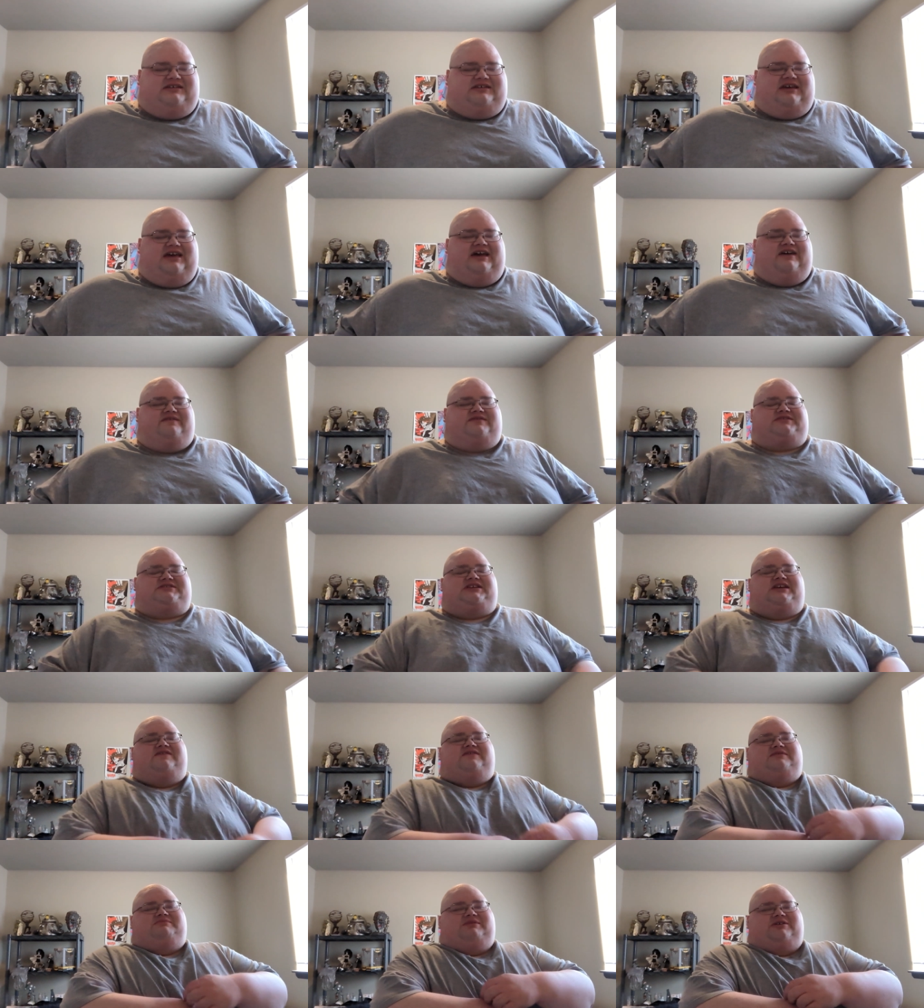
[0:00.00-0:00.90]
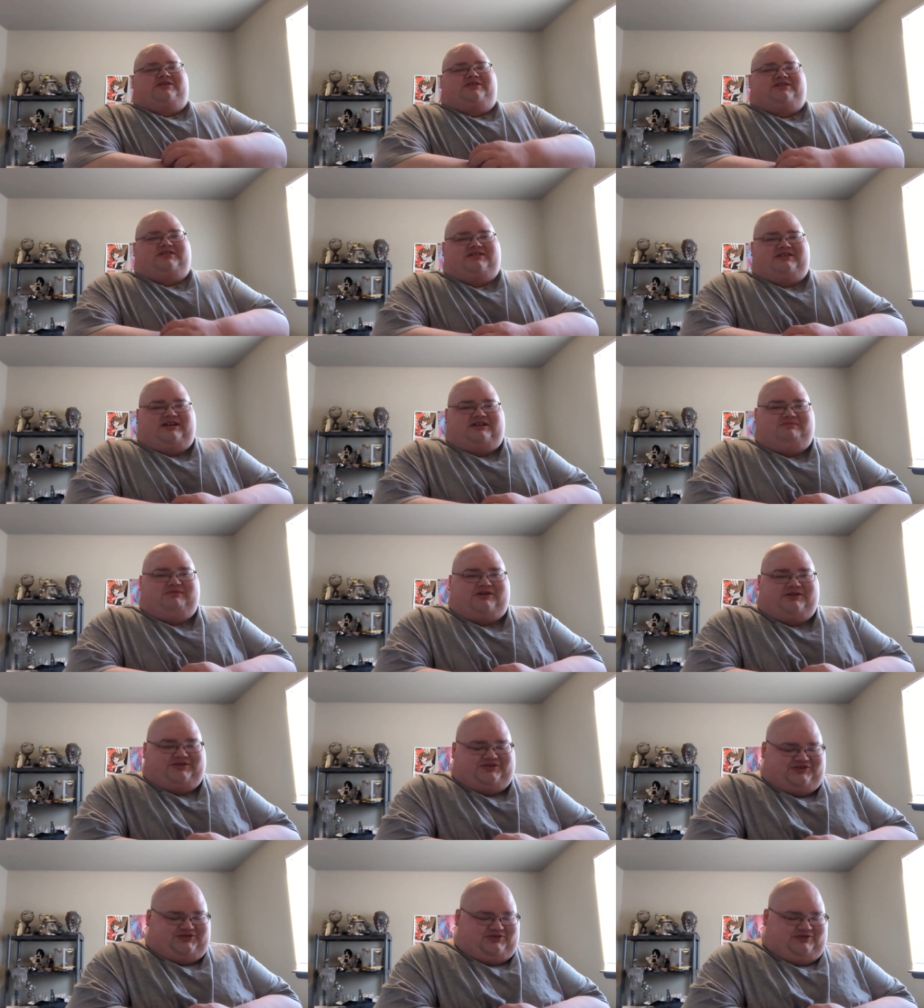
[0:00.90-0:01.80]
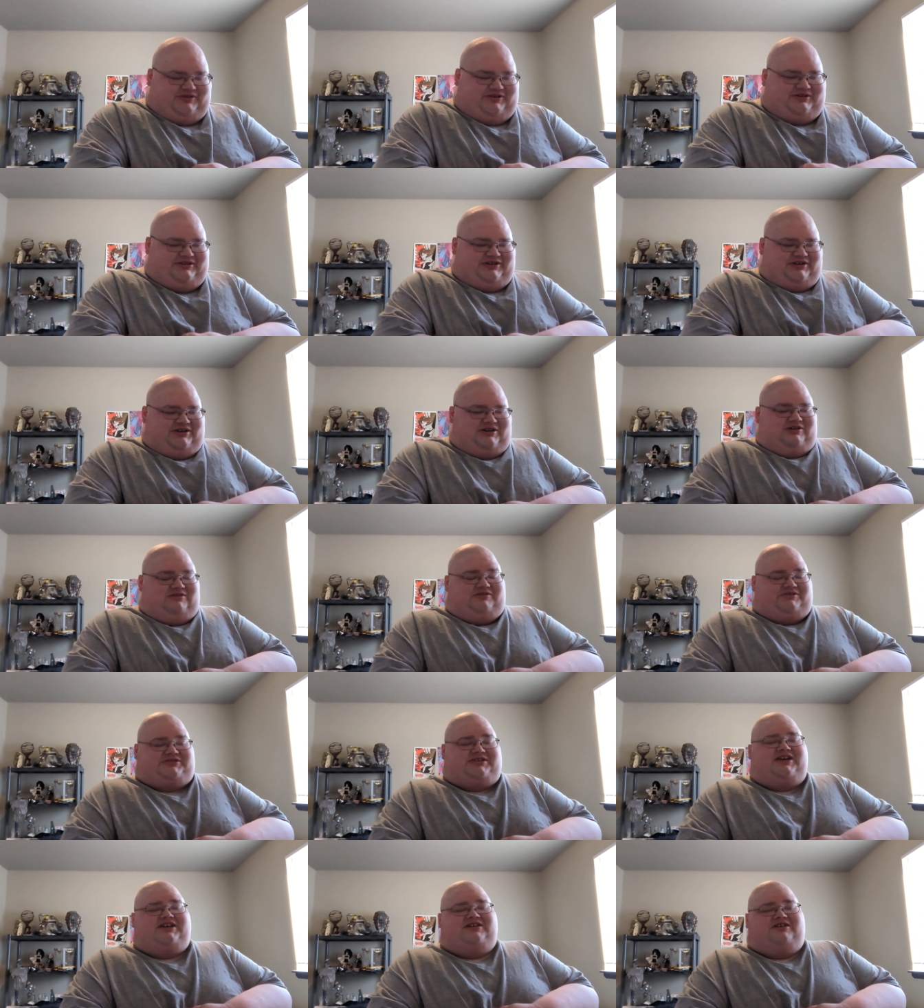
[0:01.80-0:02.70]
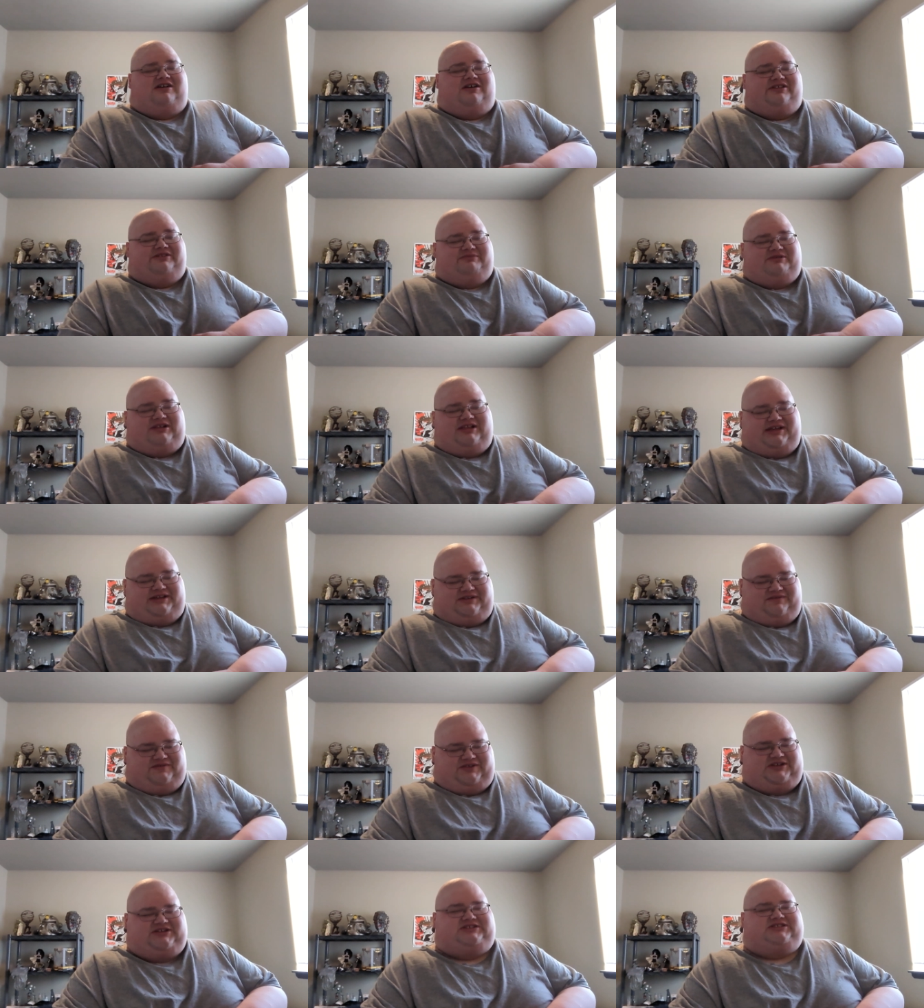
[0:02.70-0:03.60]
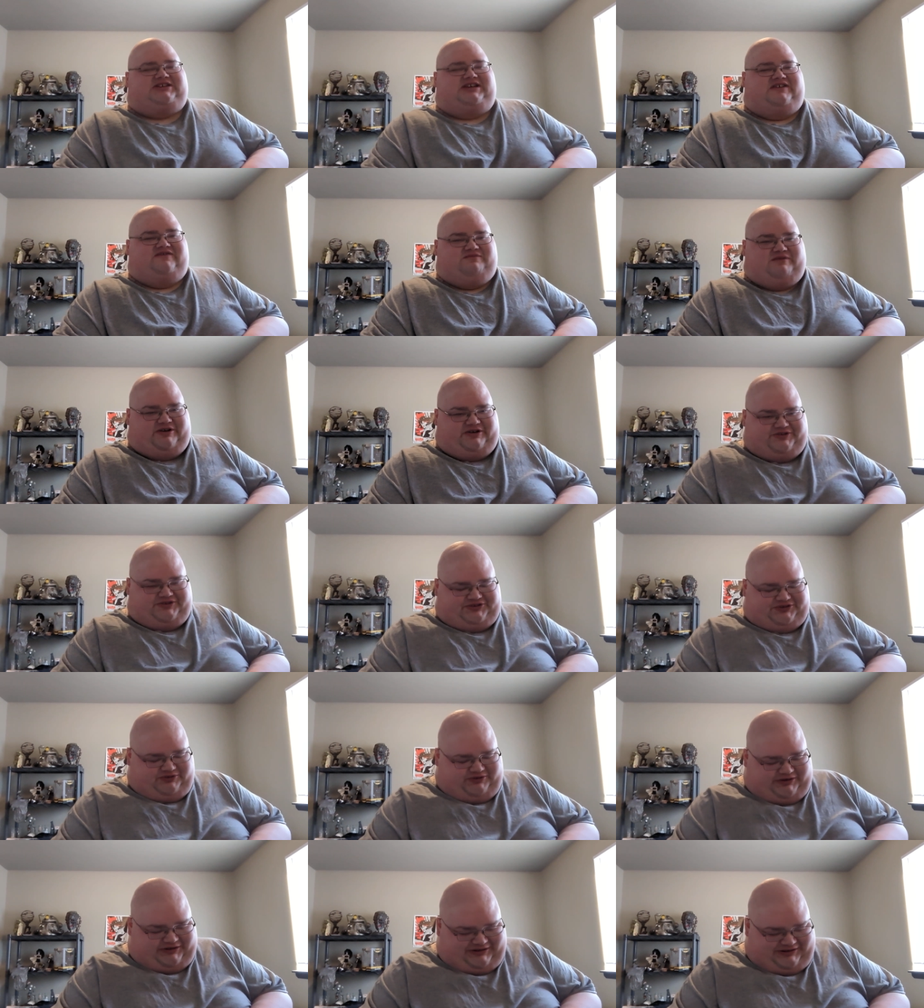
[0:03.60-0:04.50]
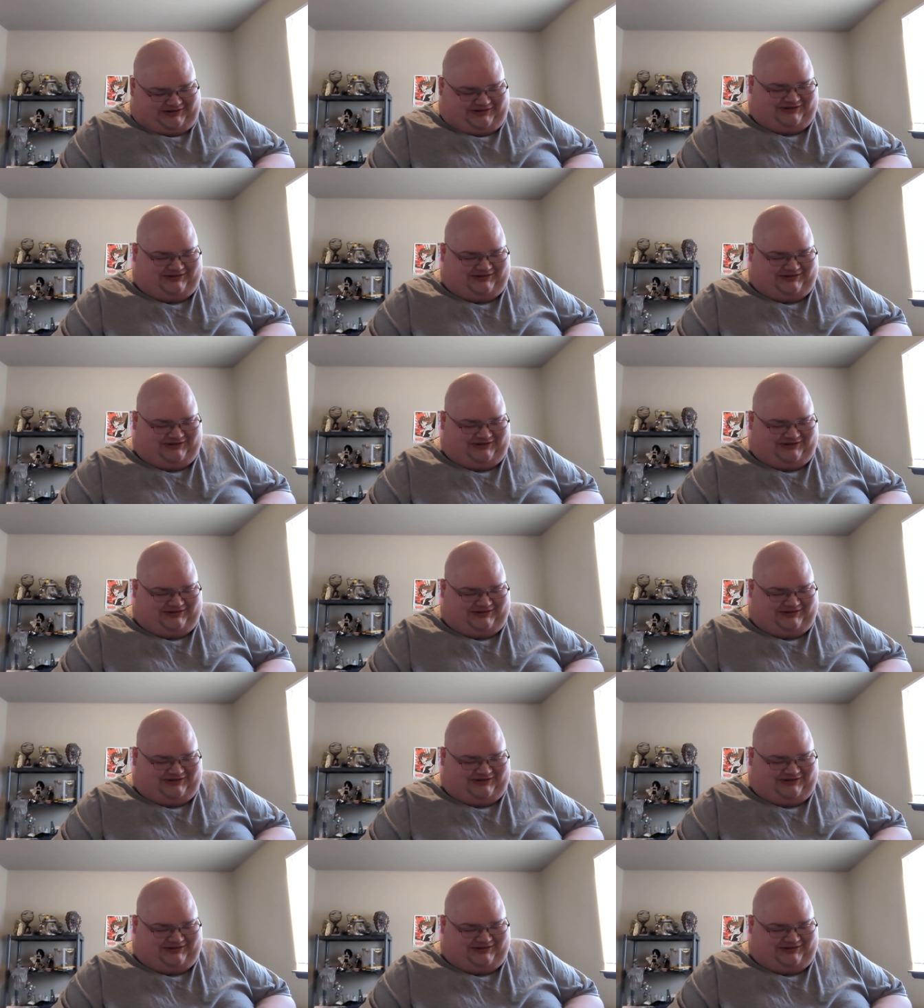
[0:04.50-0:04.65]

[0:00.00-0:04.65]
You have Stephen Martin and Martin Short, or as I call them collectively, Steve Martin Short,